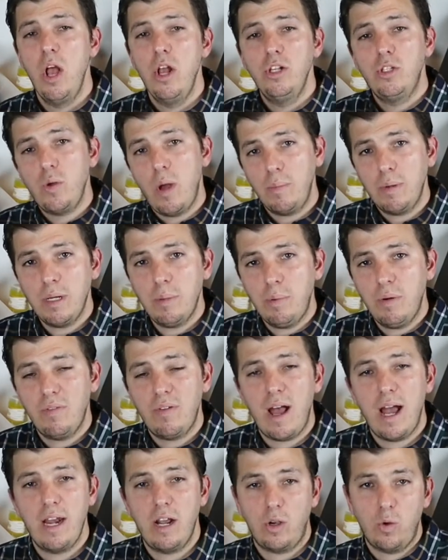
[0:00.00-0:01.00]
so I'm going to
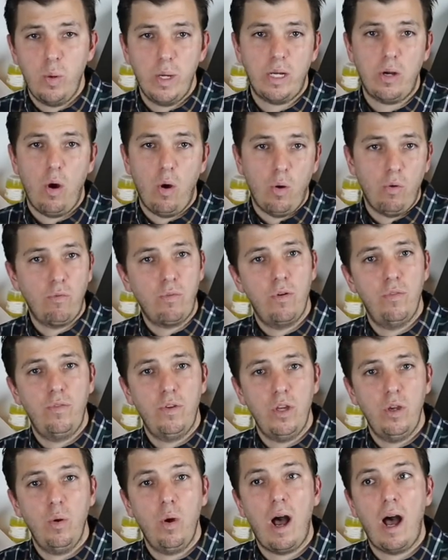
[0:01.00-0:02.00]
provide a quick
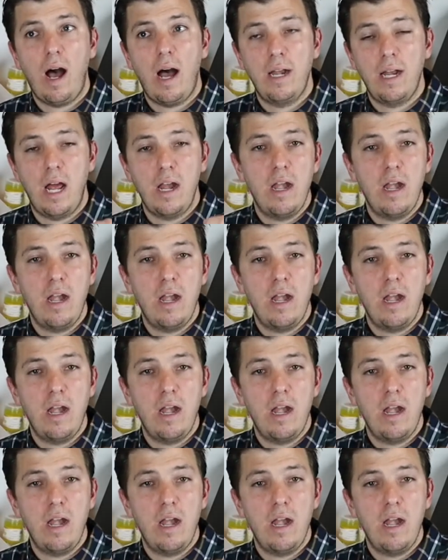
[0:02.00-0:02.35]
overview on